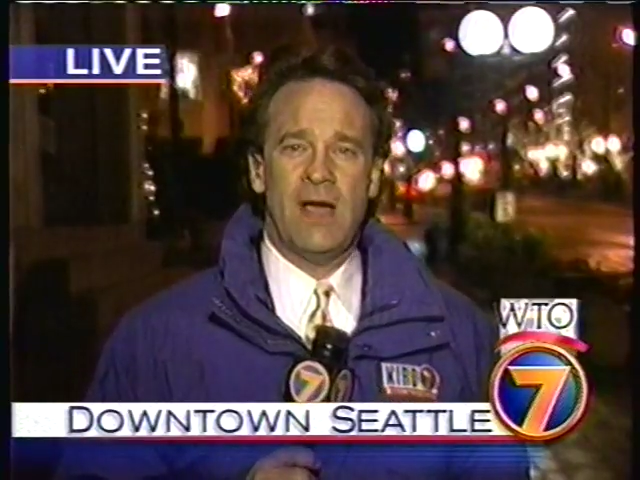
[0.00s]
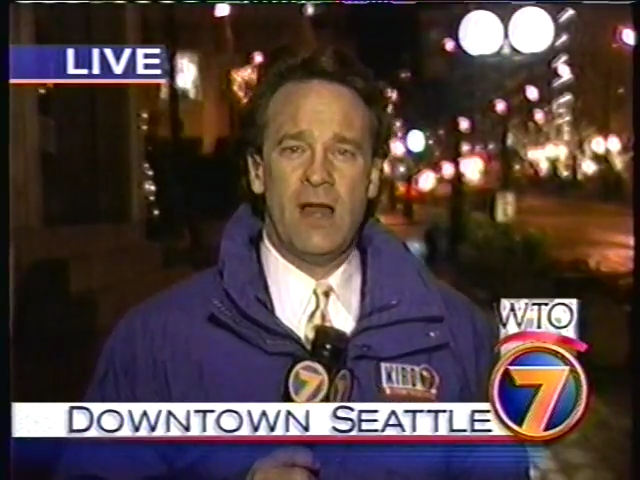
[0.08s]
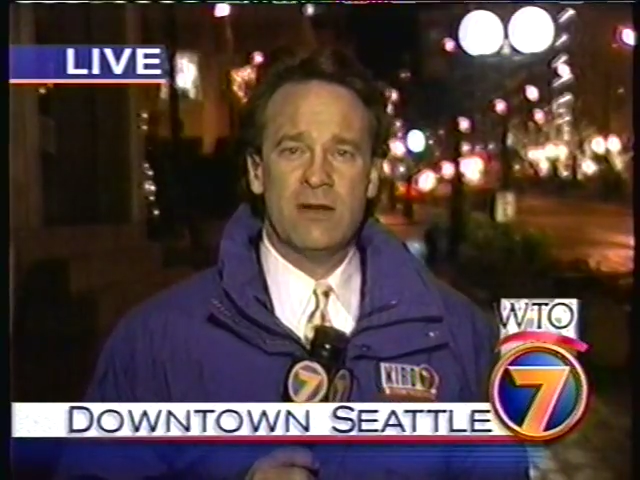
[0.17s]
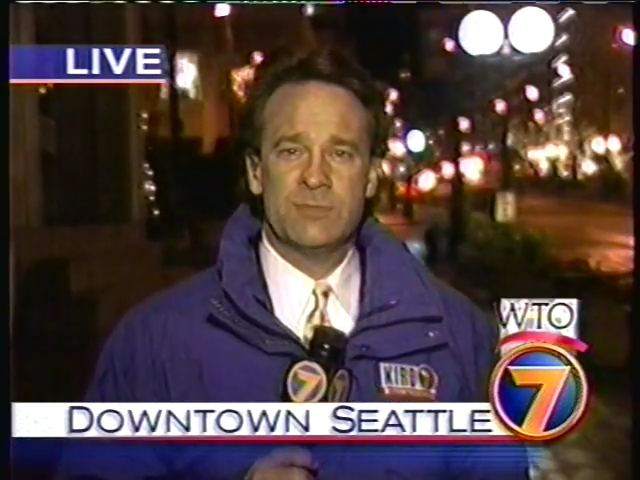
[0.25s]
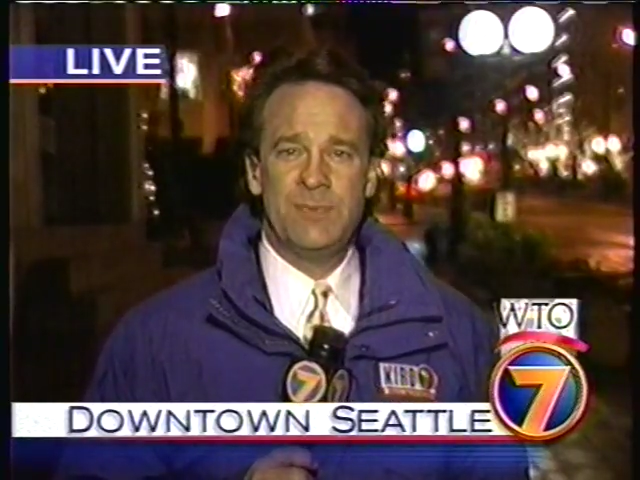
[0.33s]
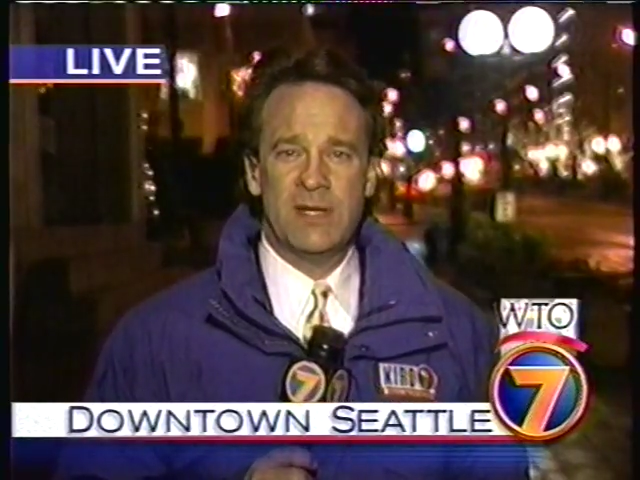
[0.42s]

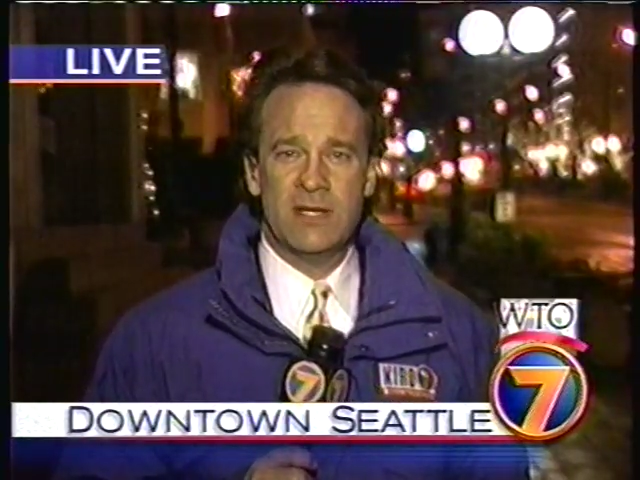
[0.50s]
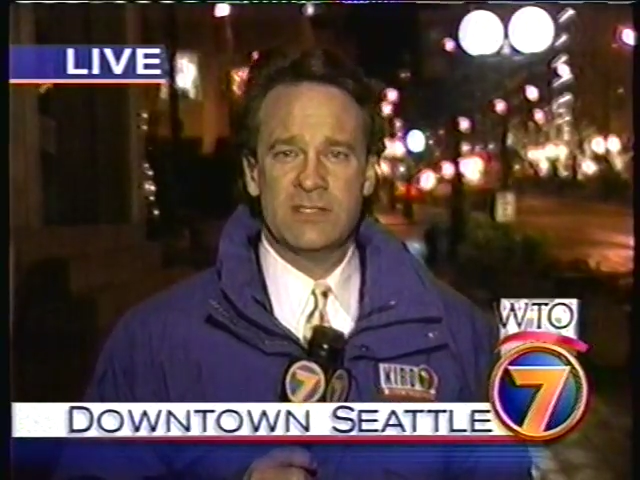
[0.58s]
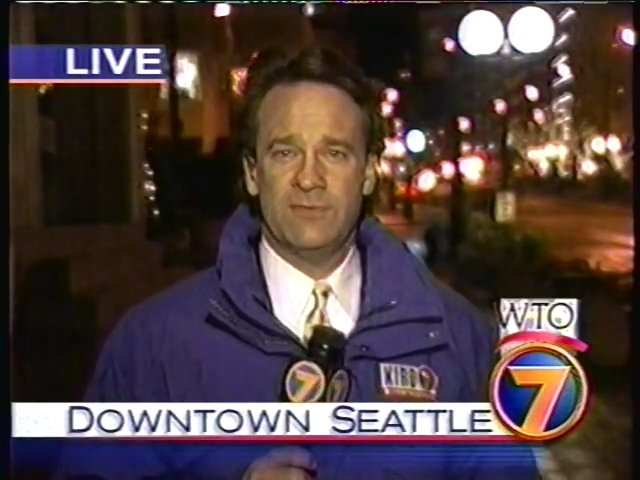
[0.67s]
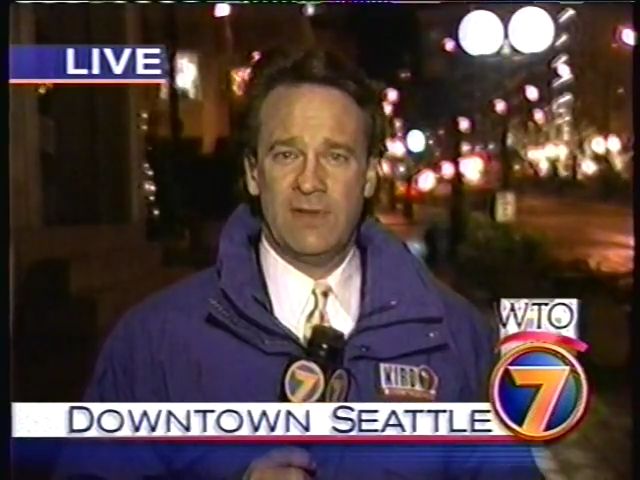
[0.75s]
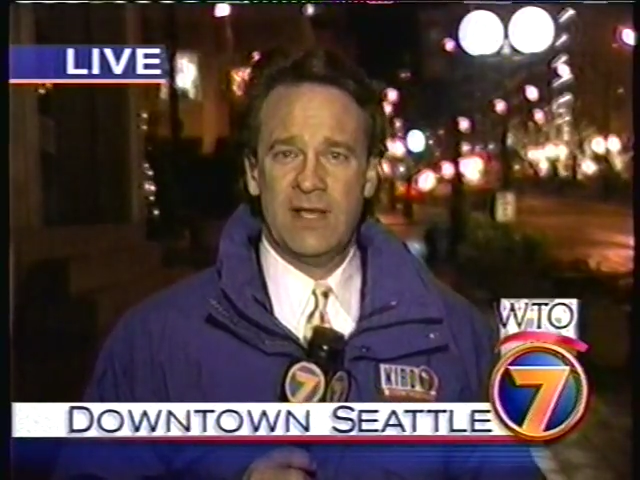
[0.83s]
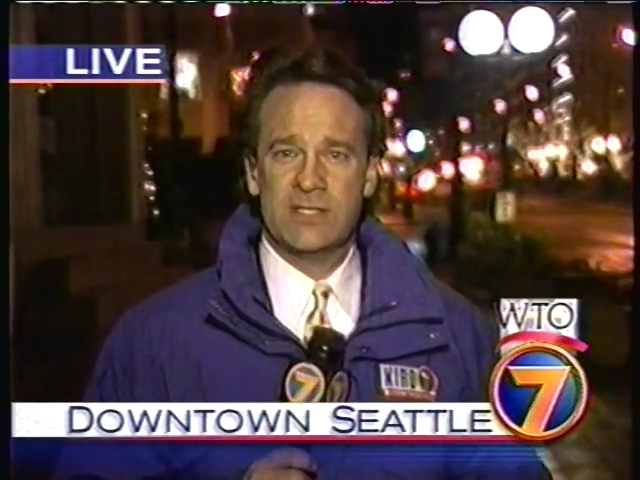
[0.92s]
dollars
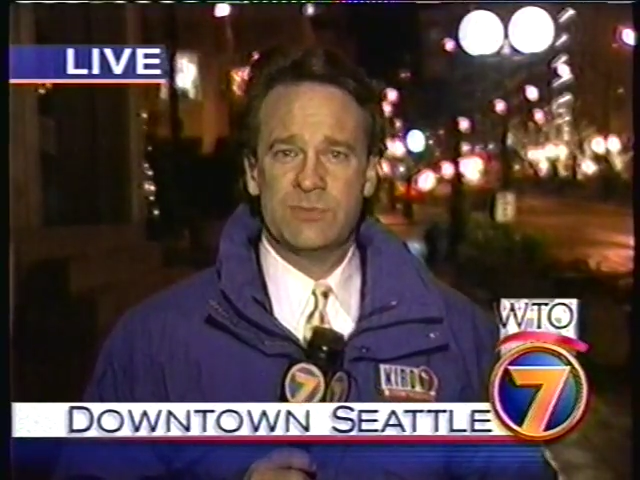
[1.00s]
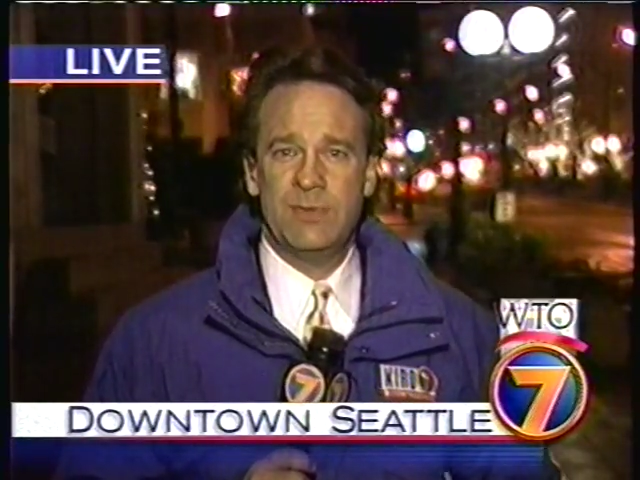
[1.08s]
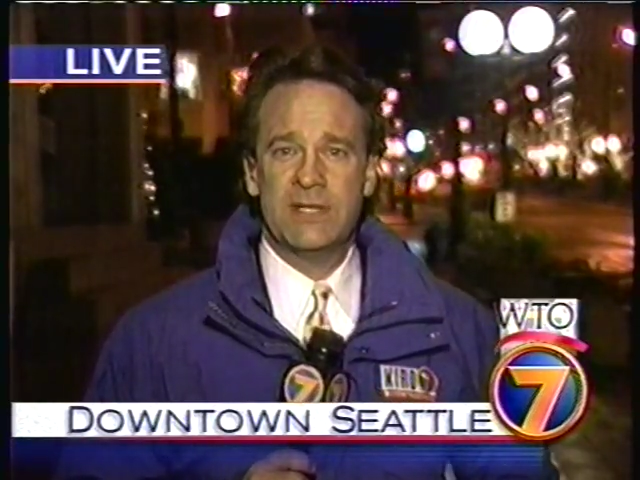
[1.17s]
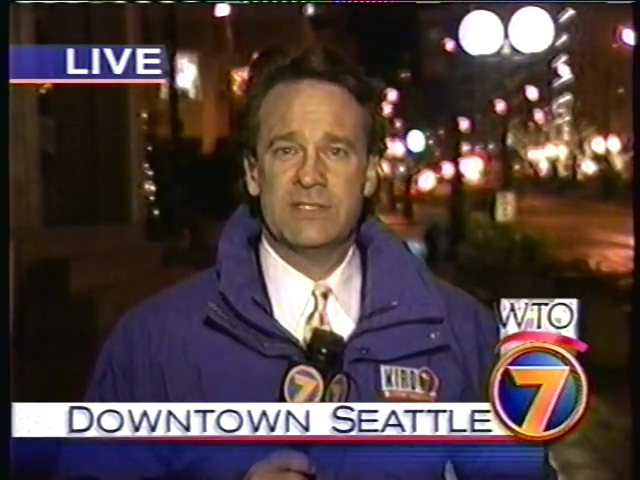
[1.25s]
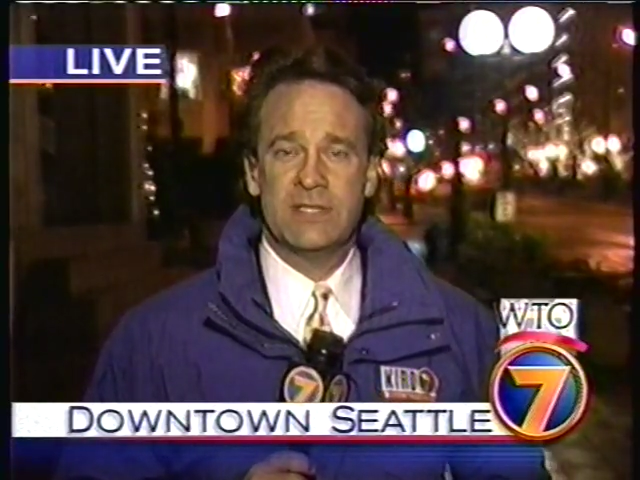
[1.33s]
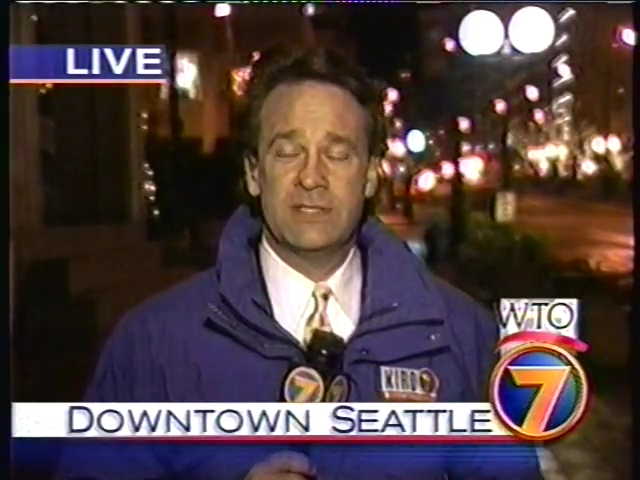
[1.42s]
because of last
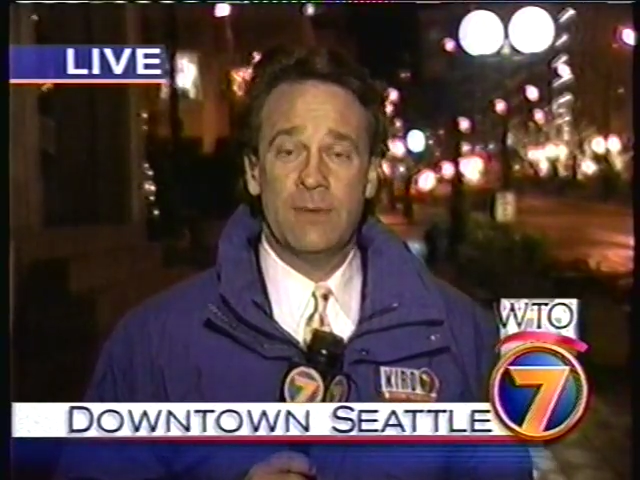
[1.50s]
week's